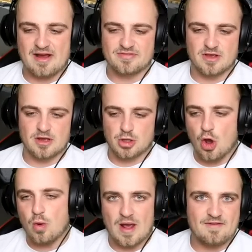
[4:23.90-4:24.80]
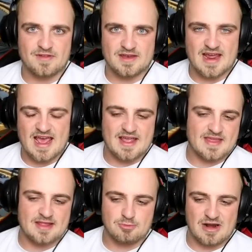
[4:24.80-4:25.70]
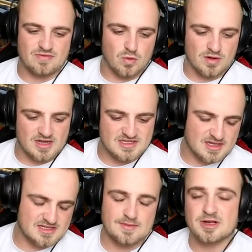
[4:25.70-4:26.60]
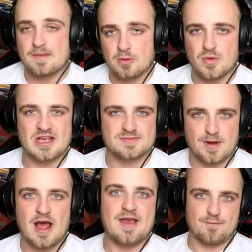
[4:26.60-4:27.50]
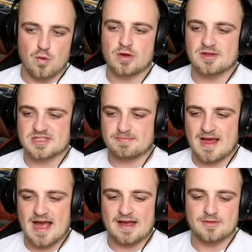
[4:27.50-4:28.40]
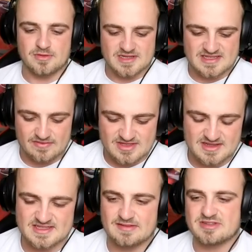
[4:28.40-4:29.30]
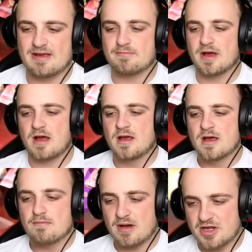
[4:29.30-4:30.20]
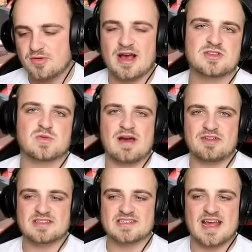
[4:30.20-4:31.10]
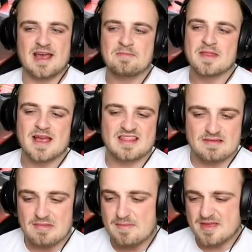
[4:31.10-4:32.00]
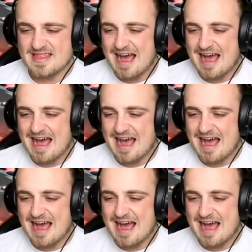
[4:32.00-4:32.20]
have to go away for the day, and then we'll have to organise another time in a couple of weeks. But if all goes to plan, on the 17th of September, my new house will have internet, and then maybe